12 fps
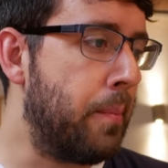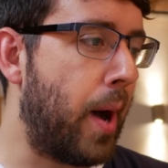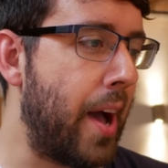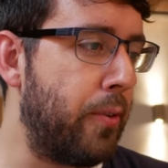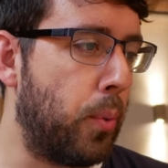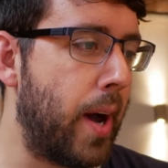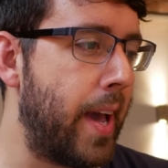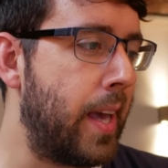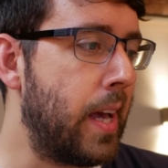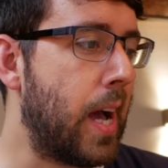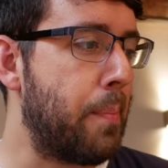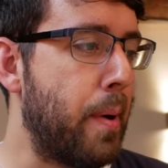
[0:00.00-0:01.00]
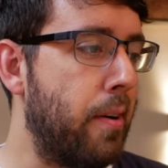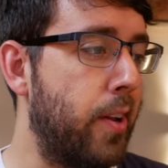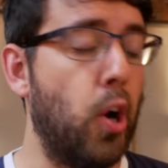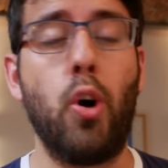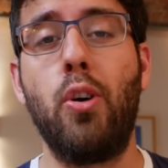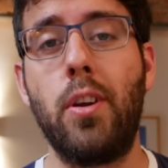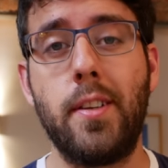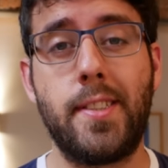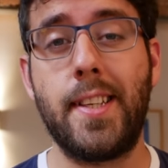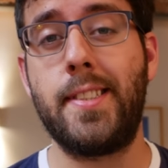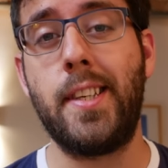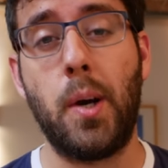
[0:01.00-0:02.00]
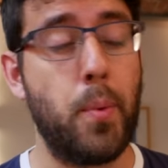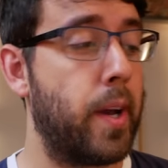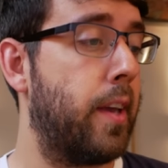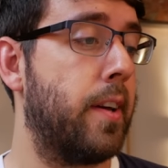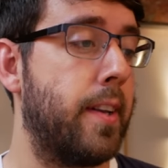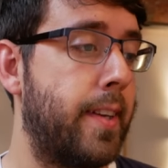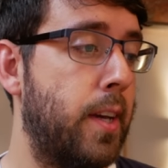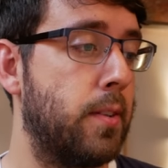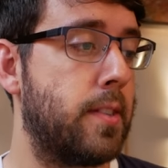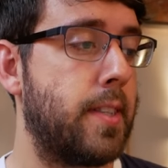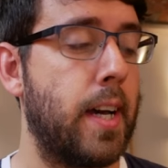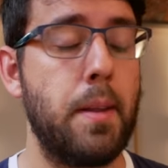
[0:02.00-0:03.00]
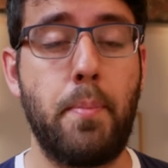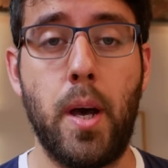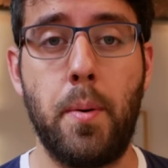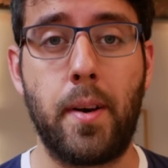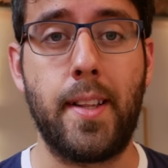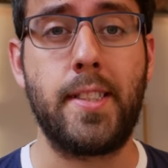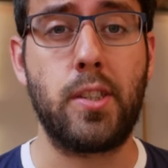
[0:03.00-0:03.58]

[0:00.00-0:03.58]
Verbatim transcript: But either way, apparently Hull City are working on a deal to sign him permanently.